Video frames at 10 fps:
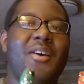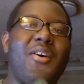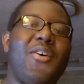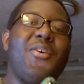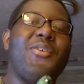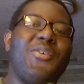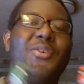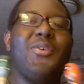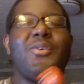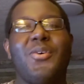
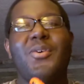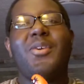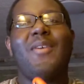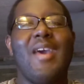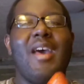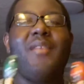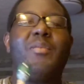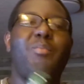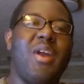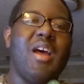Oh, you have
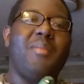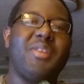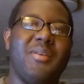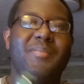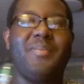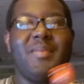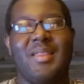a problem.